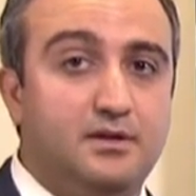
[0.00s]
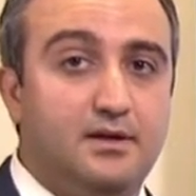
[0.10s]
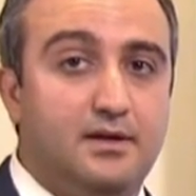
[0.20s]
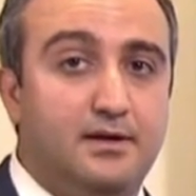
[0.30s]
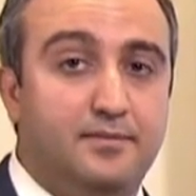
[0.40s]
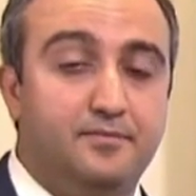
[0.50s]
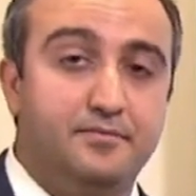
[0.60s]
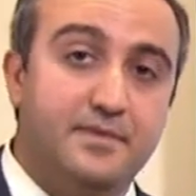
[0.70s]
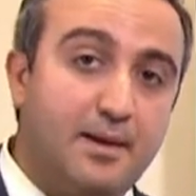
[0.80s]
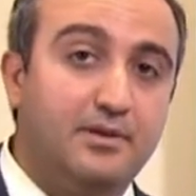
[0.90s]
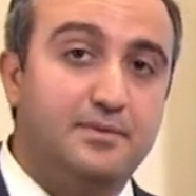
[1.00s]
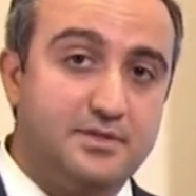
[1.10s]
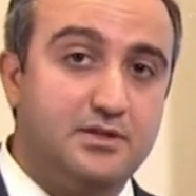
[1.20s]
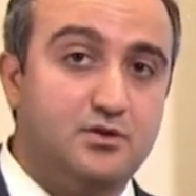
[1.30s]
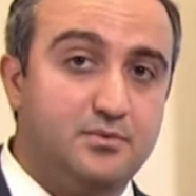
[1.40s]
um,
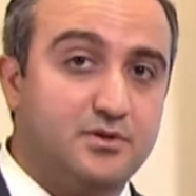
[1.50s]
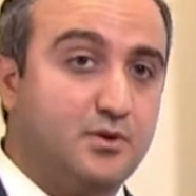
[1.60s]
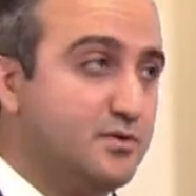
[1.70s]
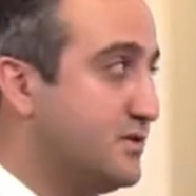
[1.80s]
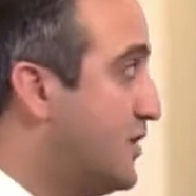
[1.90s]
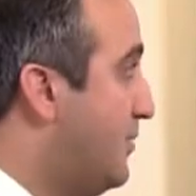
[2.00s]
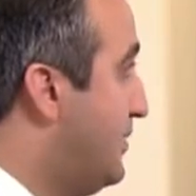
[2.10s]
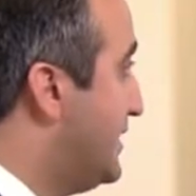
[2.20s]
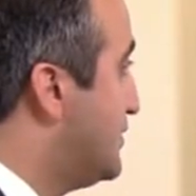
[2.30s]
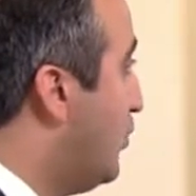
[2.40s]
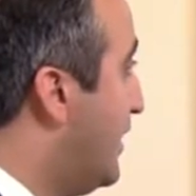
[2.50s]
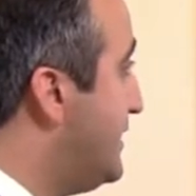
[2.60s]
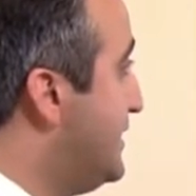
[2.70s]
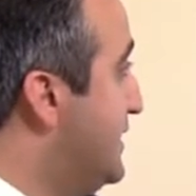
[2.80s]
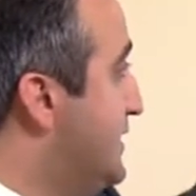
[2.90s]
epilepsy and tuberous sclerosis complex.
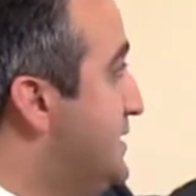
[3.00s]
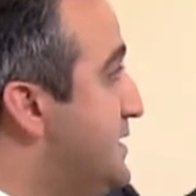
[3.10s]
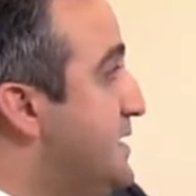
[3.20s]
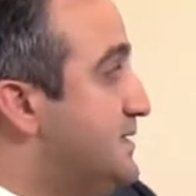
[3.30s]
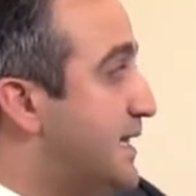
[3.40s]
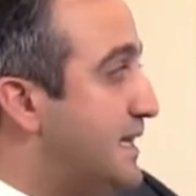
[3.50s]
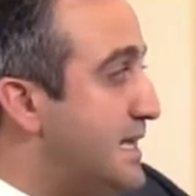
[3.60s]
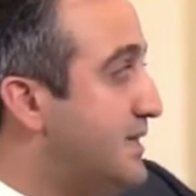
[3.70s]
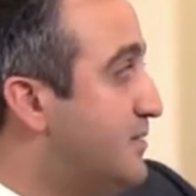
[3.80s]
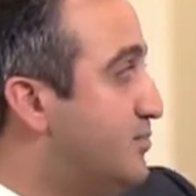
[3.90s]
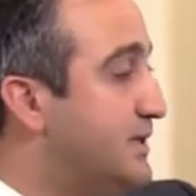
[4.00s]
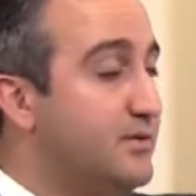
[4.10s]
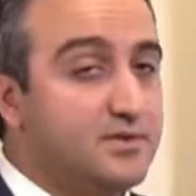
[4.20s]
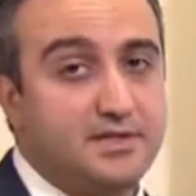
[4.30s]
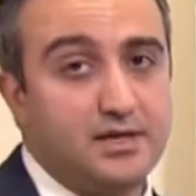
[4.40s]
One is that incomplete
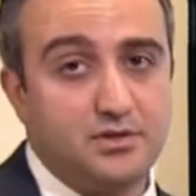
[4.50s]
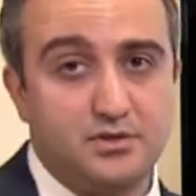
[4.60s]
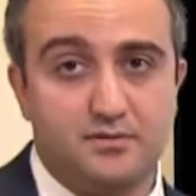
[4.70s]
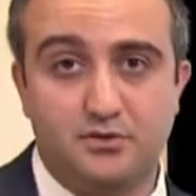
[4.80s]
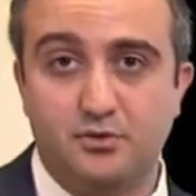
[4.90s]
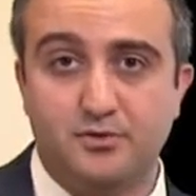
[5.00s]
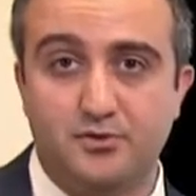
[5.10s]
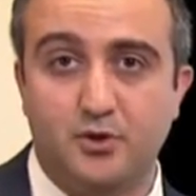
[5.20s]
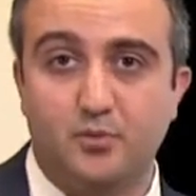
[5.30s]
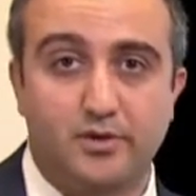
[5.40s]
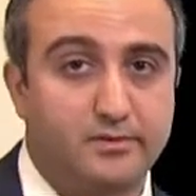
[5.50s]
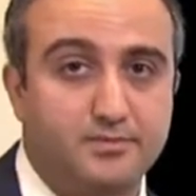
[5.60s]
resections of tubers don't work.